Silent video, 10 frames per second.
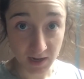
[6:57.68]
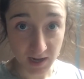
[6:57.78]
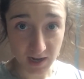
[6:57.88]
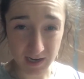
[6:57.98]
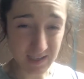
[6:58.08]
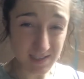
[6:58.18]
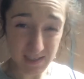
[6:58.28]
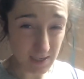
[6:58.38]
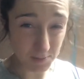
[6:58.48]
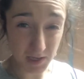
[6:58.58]
I guess a
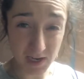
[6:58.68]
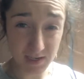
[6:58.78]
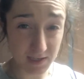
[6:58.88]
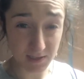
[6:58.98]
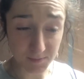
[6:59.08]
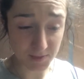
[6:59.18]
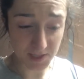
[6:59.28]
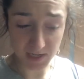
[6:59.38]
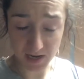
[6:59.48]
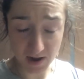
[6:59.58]
day to plan, day to
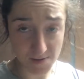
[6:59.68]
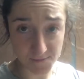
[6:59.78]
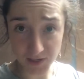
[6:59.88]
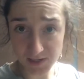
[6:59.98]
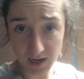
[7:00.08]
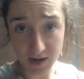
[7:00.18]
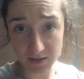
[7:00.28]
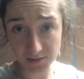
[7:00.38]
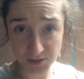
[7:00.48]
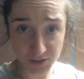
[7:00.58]
complete. Really not
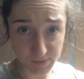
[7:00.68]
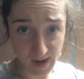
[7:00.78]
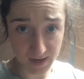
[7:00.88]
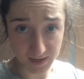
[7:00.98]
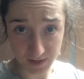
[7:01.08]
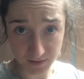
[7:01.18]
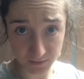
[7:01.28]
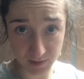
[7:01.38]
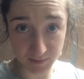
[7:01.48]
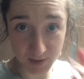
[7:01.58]
too bad, not the worst